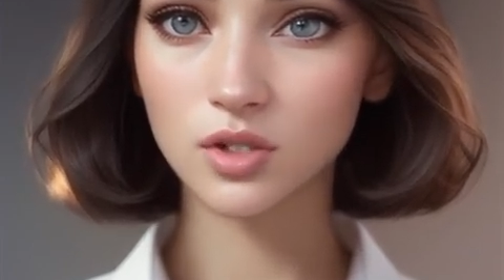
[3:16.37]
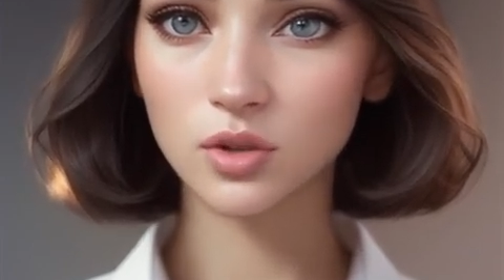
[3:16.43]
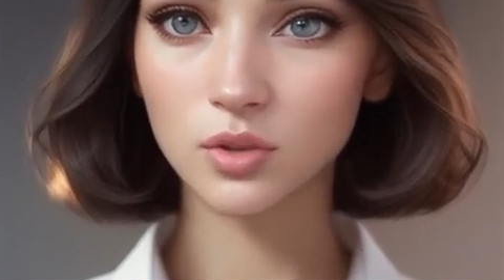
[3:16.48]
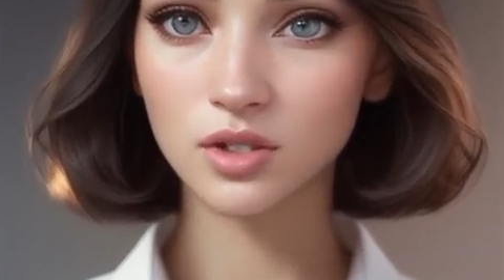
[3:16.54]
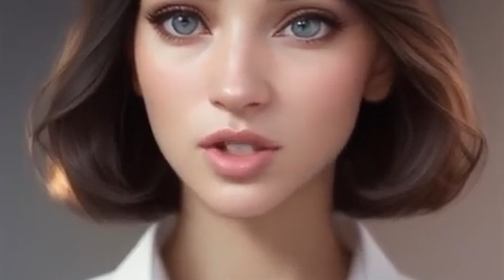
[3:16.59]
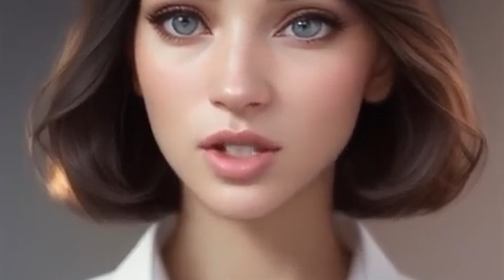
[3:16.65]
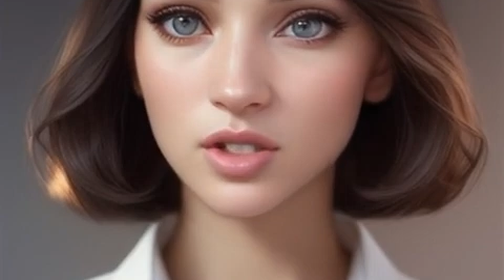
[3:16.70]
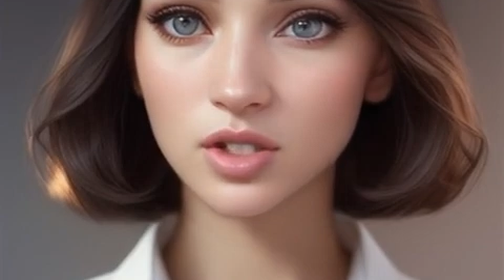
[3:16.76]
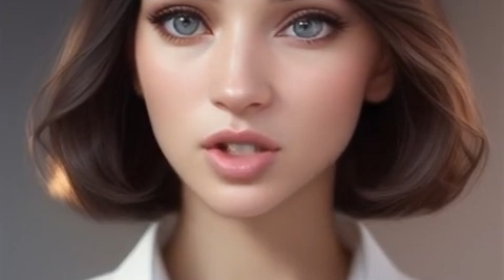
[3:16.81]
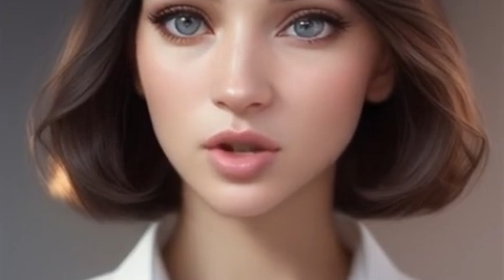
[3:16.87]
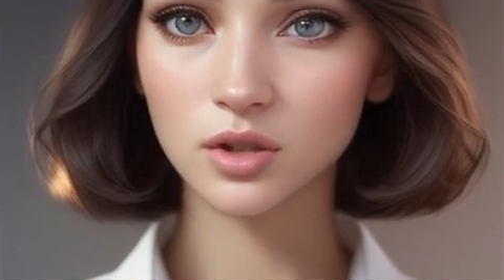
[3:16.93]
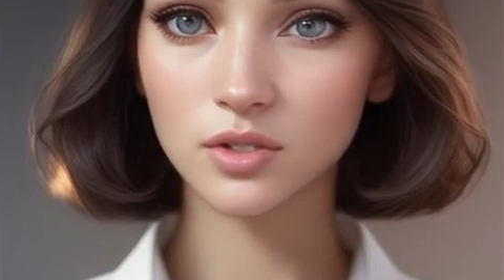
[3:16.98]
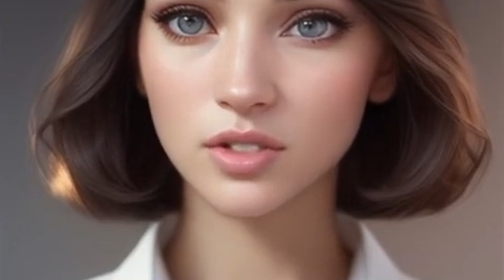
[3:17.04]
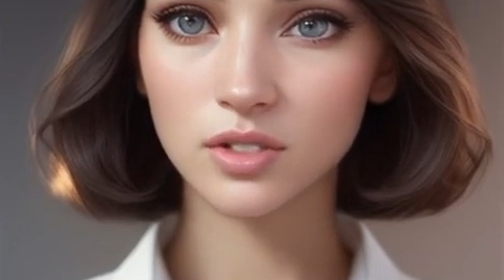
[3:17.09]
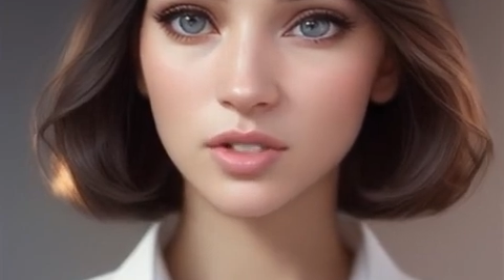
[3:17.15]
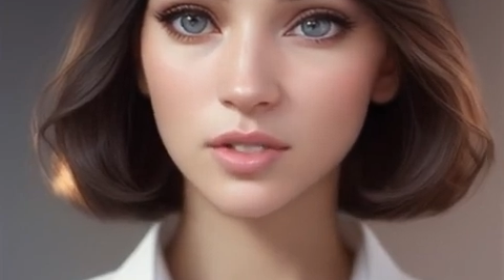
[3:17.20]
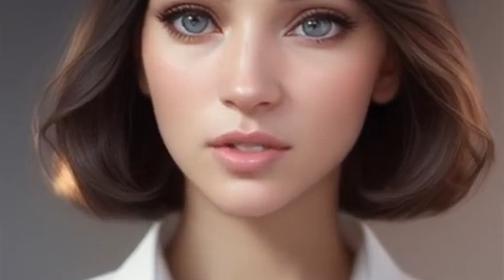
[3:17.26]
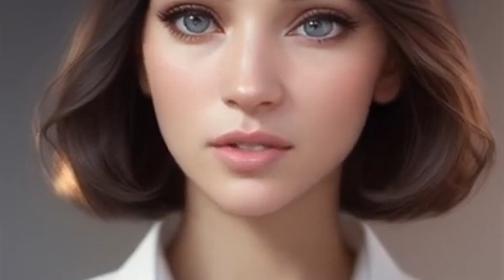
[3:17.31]
or
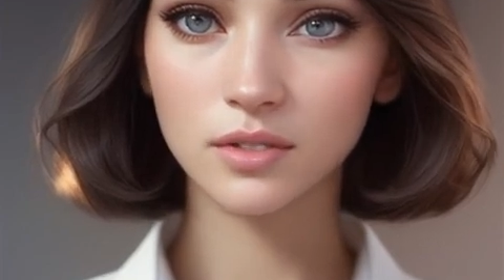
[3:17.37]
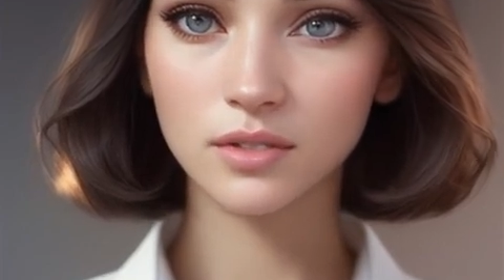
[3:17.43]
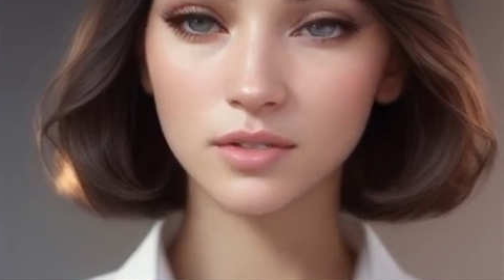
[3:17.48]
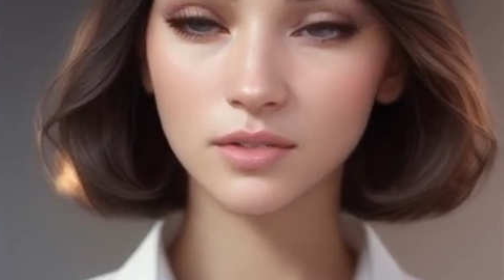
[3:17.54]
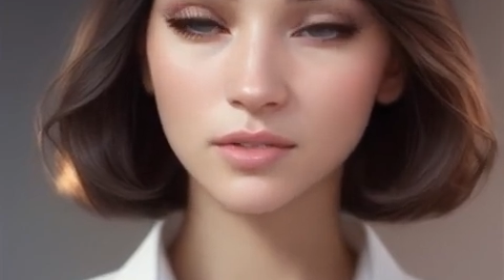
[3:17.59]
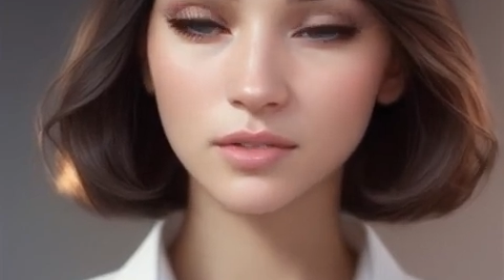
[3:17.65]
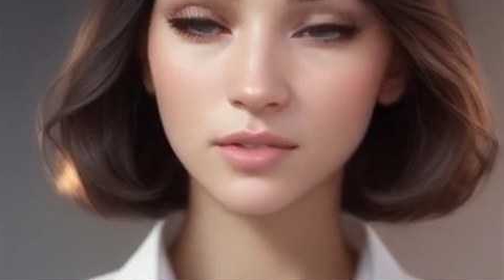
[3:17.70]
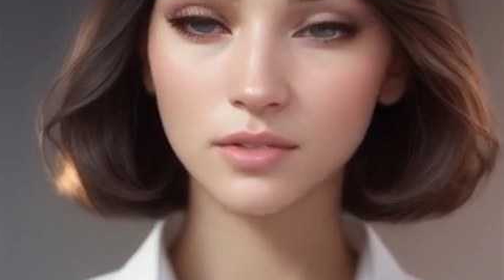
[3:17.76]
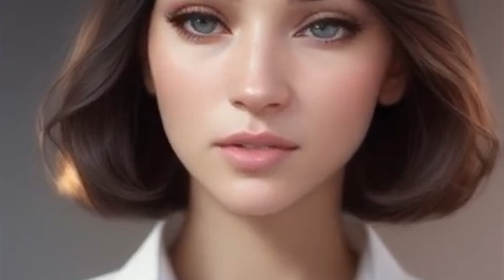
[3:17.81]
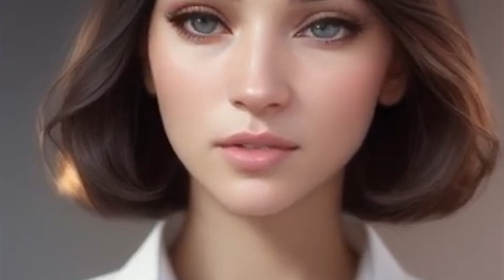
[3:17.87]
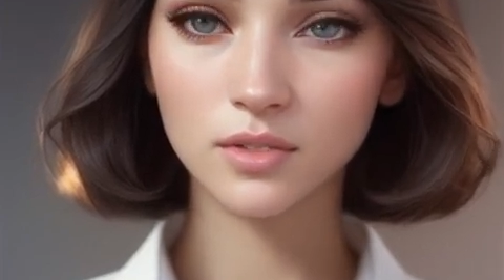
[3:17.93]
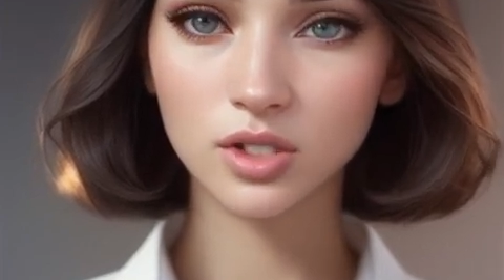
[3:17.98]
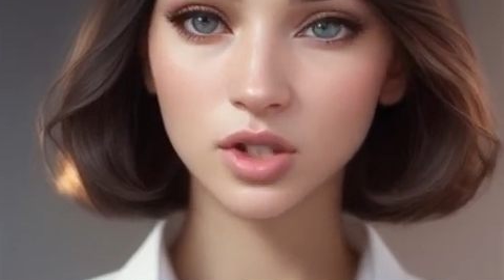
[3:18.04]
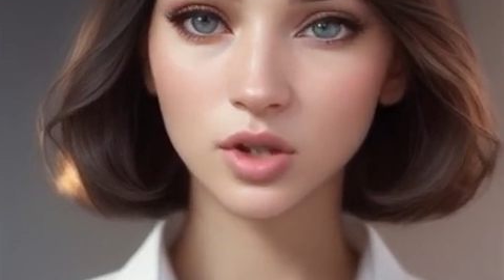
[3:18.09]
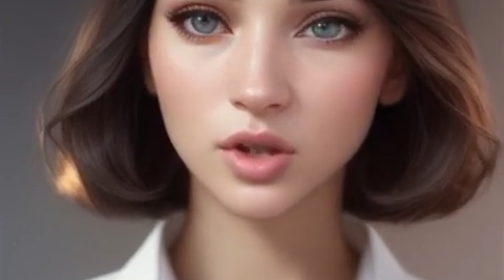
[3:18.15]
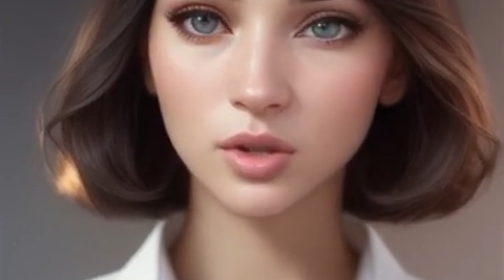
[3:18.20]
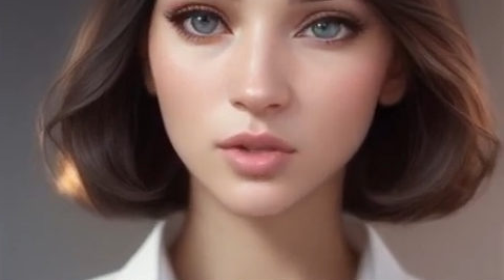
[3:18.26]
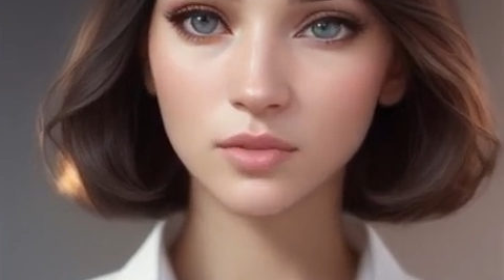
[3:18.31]
tissues.
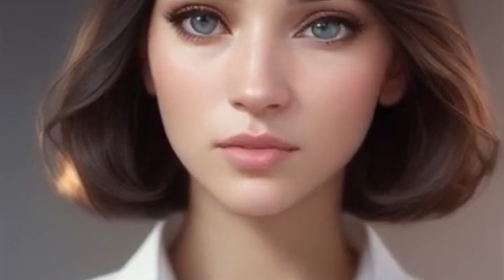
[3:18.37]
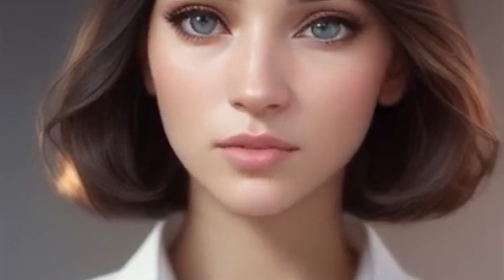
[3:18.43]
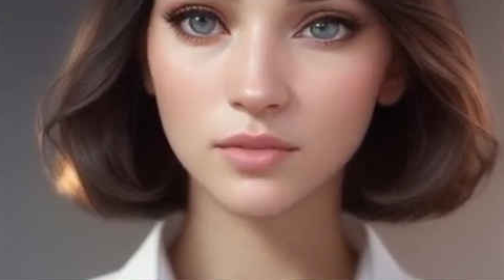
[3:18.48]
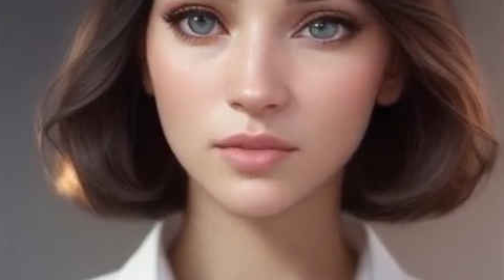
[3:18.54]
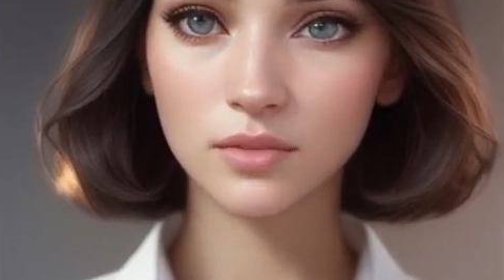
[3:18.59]
2.